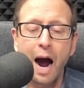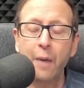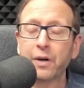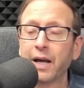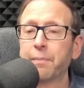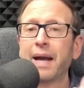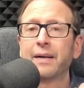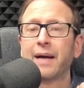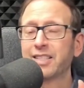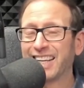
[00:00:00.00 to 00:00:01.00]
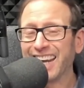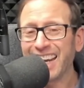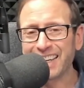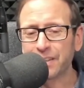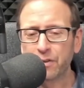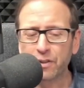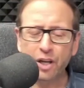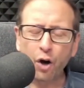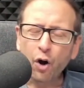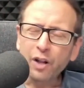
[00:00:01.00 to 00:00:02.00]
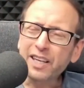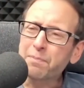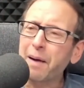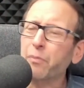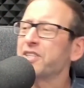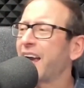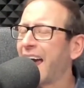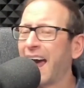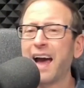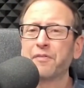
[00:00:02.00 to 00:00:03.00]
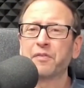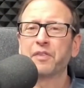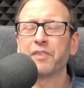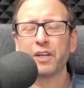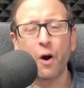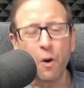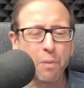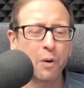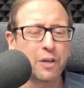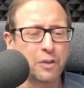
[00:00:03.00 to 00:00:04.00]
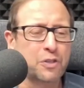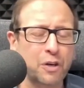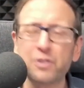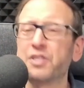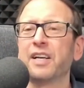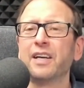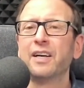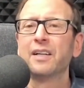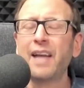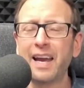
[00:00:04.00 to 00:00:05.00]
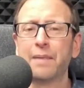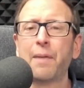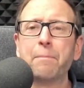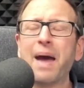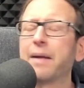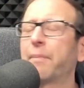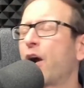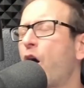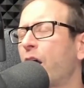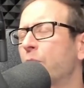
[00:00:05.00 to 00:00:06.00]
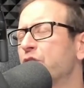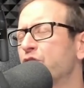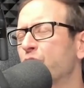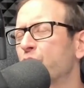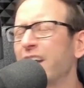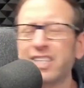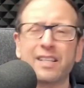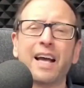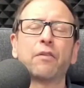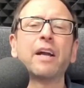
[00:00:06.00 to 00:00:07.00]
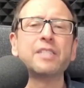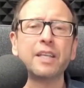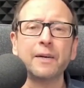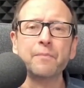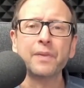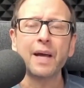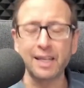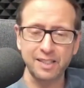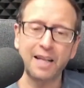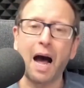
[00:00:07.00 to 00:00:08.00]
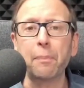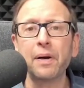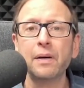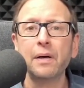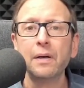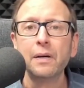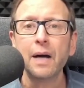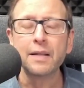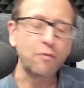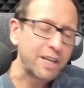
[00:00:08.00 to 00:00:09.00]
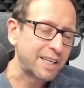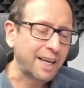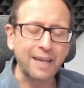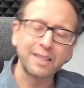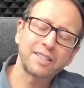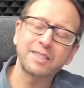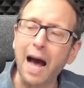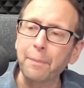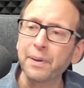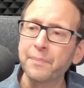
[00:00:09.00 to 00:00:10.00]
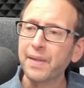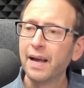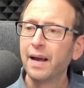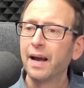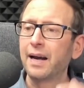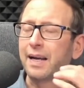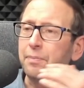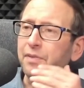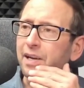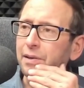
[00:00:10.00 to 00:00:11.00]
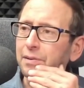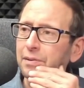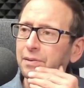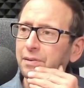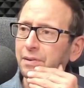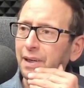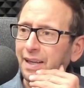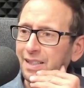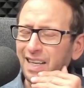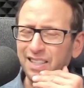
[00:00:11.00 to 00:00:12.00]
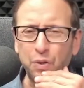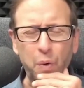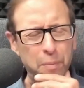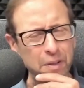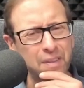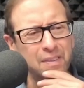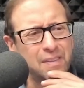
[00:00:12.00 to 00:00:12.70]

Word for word: I would lay in bed at night as a kid with the earliest memories I have of living in Hoboken, New Jersey, laying in my bed and my heart would just race like crazy and then stop and then race again and then stop. And I kept thinking, I guess that's normal.